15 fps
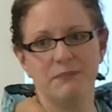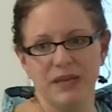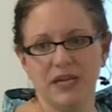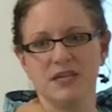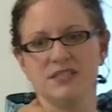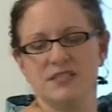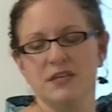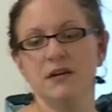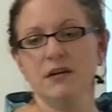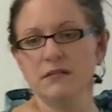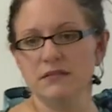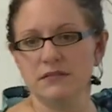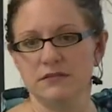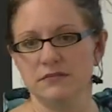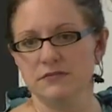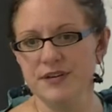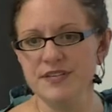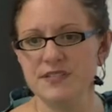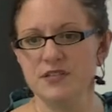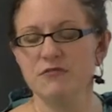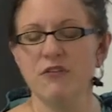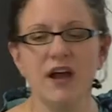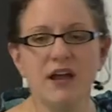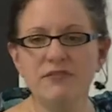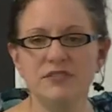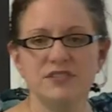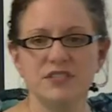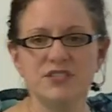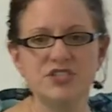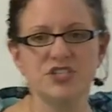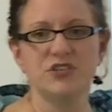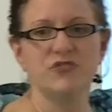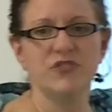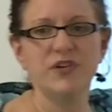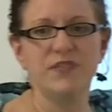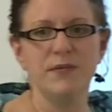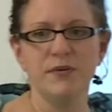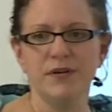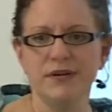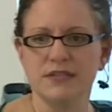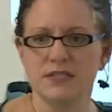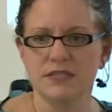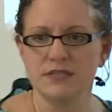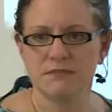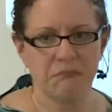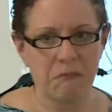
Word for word: because they're recent arrivals and children of immigrants.